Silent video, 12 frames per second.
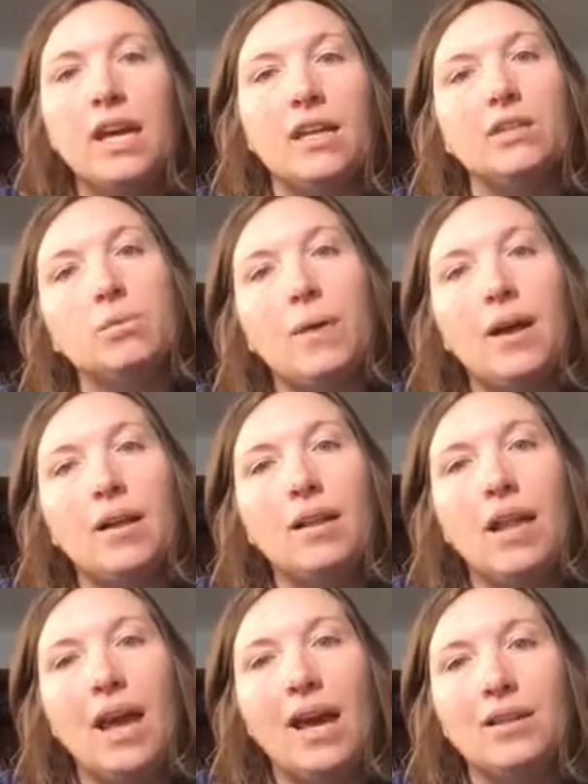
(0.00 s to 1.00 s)
as
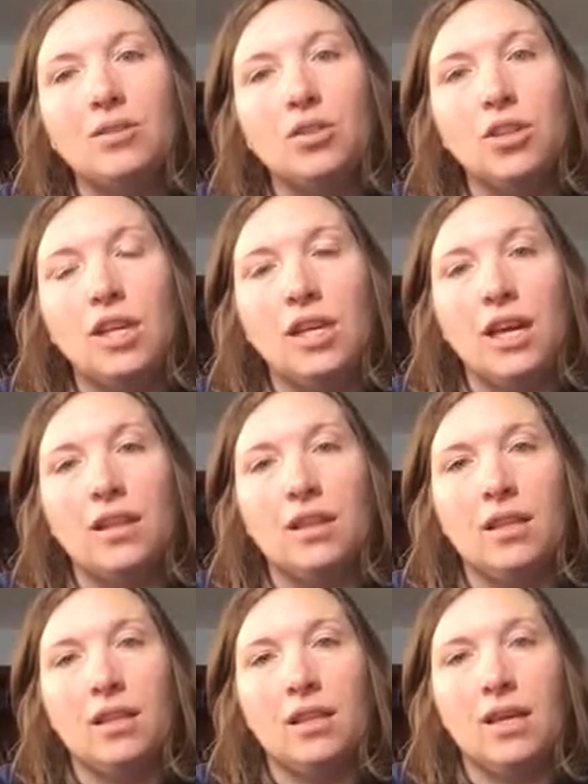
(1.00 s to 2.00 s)
well as looking at
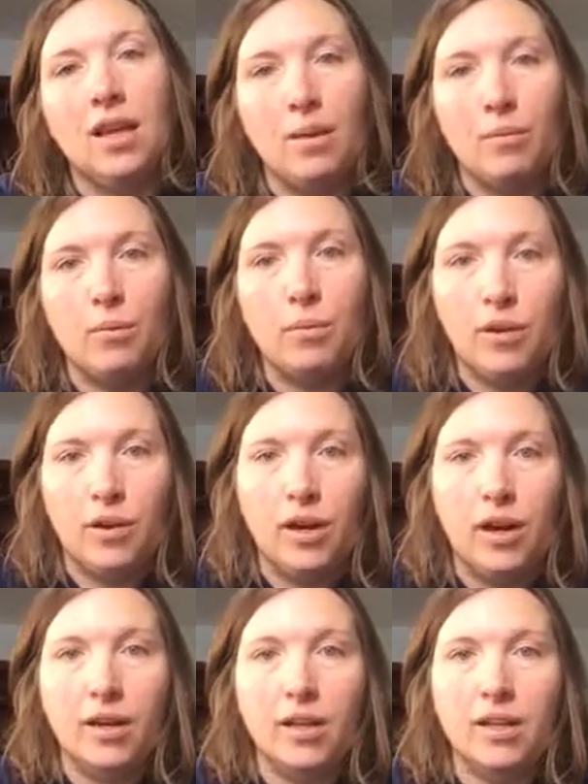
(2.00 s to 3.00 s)
the camera
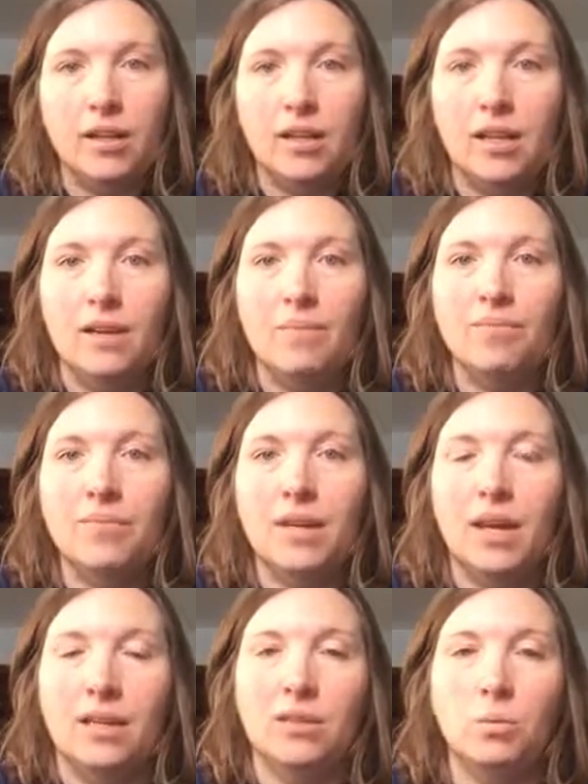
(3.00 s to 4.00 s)
periodically
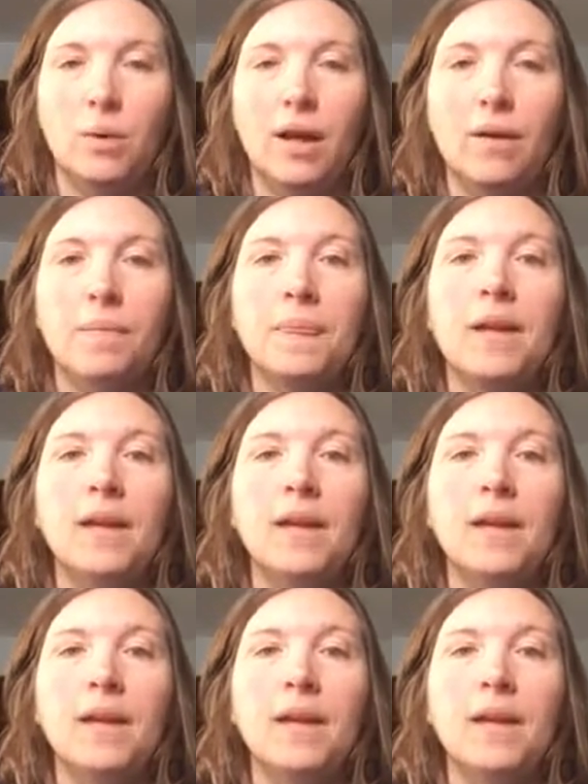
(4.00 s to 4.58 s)
as well.